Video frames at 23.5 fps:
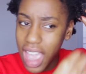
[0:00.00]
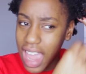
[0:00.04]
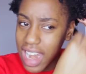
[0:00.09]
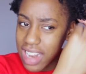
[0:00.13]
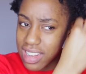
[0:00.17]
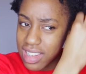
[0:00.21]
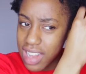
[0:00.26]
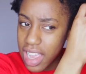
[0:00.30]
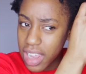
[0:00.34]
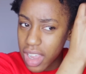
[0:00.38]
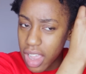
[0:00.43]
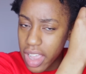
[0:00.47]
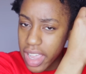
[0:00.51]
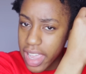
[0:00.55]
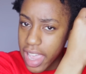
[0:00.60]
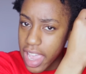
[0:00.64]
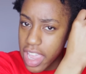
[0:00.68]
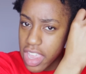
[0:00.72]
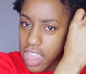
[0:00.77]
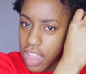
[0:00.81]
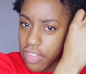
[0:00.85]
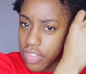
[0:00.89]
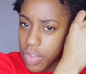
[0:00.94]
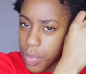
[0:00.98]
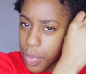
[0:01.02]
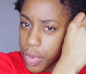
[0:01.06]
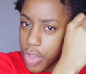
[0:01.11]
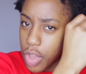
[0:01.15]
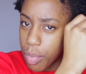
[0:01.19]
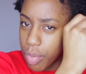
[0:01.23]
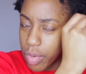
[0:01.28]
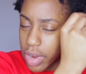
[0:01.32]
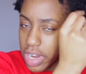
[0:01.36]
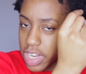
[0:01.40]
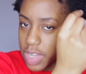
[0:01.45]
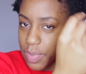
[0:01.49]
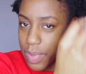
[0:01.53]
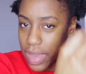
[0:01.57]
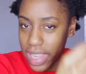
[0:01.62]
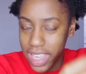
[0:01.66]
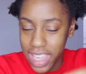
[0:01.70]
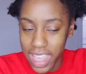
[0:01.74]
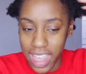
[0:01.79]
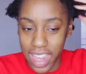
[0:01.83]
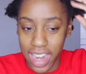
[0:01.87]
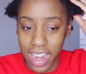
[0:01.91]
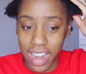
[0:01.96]
and it's like, okay, you have to put your braids
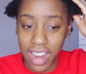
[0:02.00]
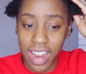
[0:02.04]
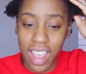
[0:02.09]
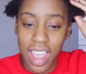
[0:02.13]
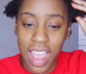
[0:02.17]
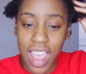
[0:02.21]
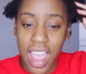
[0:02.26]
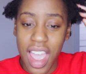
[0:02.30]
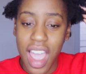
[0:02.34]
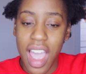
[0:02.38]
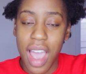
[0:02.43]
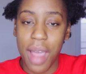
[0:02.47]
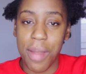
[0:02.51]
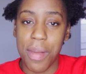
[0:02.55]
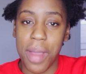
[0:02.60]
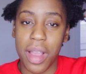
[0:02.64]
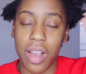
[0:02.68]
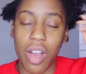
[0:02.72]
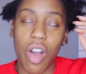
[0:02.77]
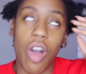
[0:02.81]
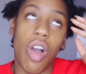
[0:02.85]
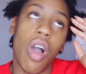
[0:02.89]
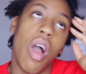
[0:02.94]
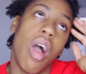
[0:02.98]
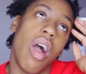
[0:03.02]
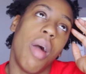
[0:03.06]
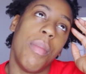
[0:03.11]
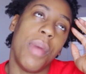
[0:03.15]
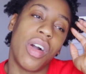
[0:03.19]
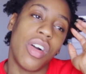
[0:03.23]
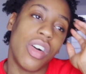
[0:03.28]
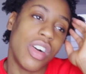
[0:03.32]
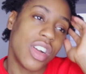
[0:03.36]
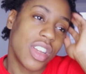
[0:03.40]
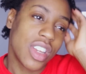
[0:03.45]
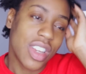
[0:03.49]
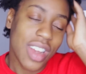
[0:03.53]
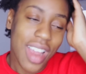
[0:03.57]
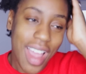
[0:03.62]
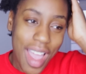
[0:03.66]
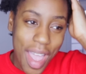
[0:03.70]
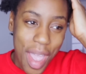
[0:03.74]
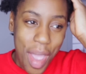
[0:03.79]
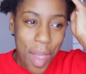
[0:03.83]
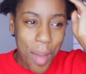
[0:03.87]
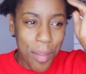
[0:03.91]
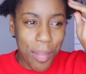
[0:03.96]
back in, I'm like, oh my gosh.
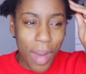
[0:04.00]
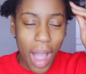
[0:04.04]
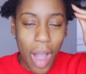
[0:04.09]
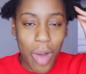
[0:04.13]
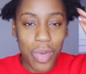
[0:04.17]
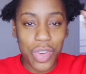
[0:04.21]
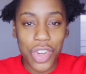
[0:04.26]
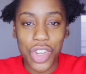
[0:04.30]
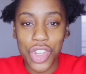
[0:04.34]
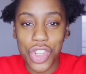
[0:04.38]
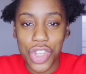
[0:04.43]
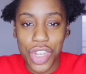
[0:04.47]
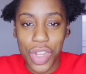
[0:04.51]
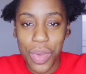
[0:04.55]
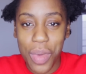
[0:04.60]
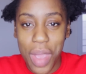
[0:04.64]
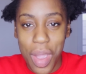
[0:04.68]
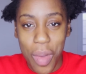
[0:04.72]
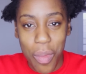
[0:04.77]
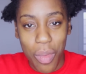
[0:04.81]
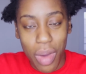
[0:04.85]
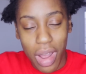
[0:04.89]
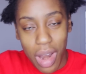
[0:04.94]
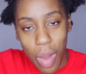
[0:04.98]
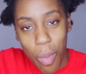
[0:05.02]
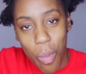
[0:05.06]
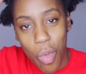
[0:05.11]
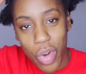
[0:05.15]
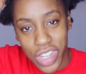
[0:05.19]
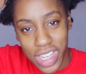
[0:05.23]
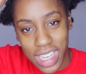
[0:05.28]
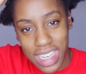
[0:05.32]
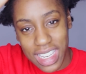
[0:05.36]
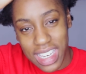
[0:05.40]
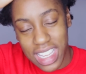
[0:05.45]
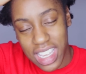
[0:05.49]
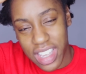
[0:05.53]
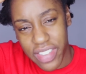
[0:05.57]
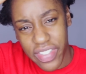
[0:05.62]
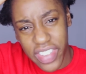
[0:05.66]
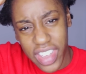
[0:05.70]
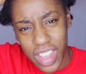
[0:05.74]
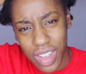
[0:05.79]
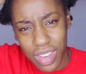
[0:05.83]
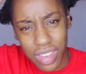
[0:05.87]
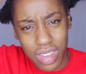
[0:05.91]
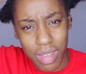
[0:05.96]
But I'll just do it while I'm watching
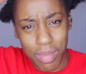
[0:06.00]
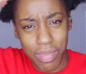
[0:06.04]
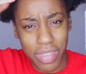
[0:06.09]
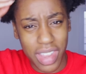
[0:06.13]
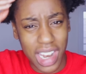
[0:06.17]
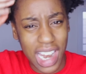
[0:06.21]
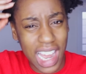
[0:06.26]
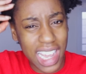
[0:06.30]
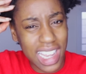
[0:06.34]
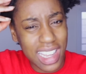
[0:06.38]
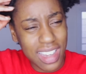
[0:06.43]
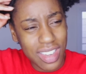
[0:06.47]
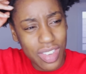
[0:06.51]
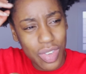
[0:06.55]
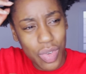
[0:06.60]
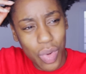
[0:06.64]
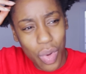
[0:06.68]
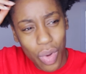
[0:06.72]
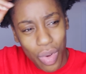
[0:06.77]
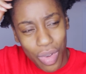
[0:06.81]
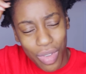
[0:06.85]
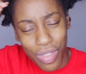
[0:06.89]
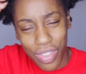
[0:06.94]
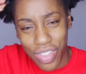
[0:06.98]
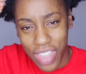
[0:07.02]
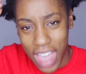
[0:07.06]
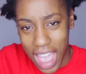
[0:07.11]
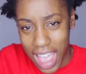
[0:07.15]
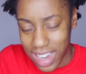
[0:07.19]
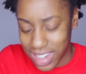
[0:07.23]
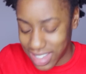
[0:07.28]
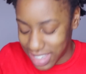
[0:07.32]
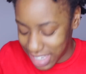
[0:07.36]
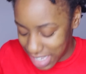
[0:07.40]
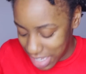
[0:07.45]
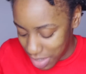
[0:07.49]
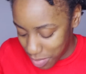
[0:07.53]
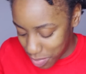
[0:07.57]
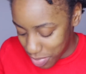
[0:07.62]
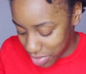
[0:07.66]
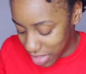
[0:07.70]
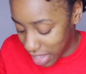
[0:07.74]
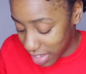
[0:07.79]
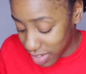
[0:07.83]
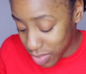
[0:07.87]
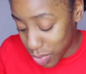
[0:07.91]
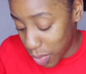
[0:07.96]
TV or something. Like, it's not that
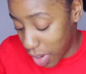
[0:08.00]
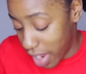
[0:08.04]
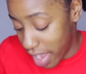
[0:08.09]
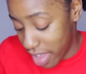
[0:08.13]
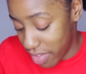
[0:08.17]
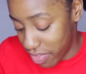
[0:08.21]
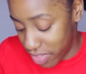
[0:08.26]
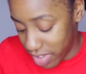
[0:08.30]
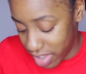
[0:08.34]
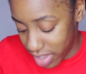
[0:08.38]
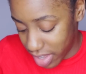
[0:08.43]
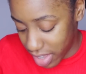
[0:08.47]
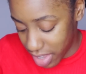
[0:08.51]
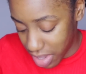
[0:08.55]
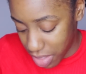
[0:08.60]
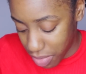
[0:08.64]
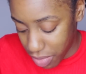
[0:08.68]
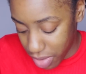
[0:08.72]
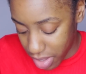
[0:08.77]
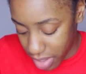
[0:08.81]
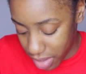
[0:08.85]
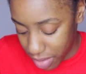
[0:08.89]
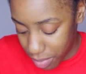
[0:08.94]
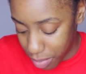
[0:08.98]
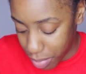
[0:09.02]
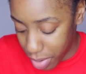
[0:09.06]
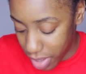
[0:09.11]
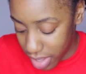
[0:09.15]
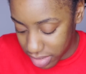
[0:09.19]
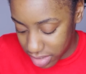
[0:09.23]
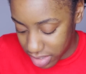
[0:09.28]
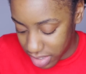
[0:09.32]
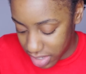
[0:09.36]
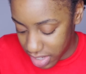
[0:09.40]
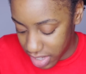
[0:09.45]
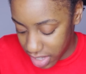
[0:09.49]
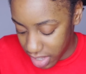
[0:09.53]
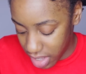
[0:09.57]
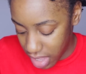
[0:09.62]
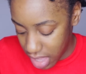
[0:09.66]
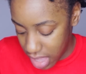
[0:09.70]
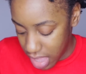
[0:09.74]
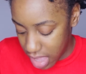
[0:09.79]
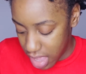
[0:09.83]
deep. That's what I think anyway, personally.